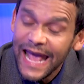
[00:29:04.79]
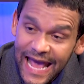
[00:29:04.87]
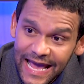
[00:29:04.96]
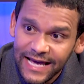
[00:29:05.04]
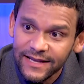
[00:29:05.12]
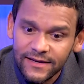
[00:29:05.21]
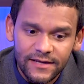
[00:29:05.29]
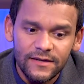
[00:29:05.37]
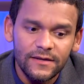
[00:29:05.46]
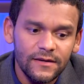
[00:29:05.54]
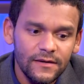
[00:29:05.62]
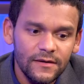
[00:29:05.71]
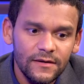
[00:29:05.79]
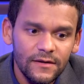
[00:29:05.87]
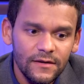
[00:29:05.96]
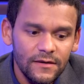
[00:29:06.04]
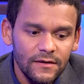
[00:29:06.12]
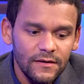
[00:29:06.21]
And
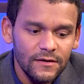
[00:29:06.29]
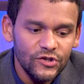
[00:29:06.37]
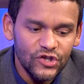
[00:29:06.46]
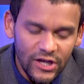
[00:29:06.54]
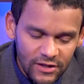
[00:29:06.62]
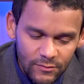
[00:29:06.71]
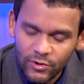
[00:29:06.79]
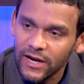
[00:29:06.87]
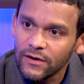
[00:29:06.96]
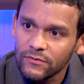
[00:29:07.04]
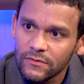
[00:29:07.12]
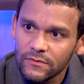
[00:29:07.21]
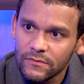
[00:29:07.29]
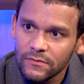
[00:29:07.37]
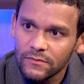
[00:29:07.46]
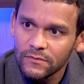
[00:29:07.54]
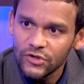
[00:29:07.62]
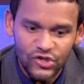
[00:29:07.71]
Jaylen Brown,
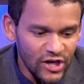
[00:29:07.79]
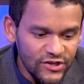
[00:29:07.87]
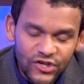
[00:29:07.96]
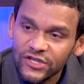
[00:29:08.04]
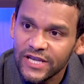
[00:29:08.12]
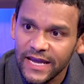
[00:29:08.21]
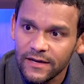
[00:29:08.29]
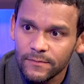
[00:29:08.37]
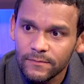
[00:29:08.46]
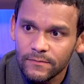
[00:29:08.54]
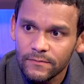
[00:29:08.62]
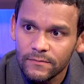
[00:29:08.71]
Jayson Tatum,